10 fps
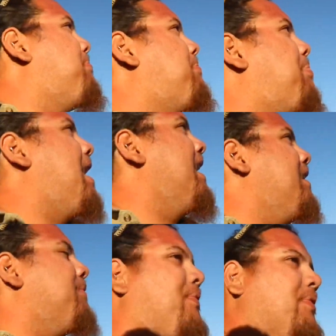but
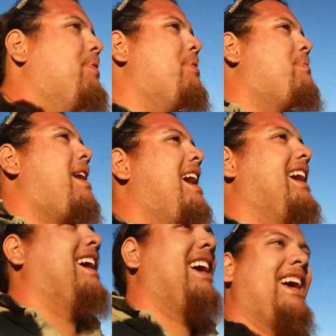it flew
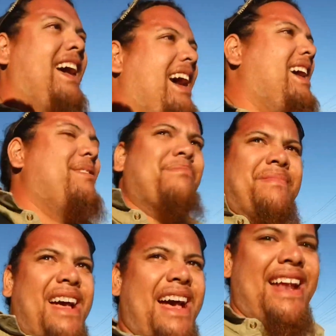away. And
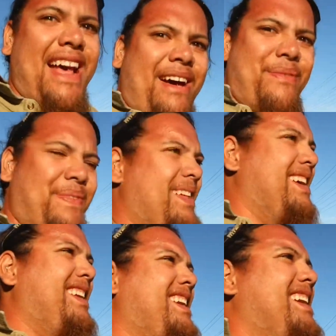I have a
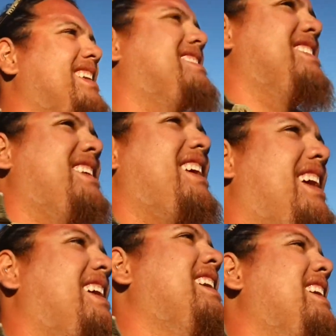feeling it's in
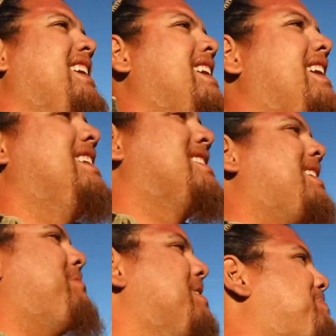someone's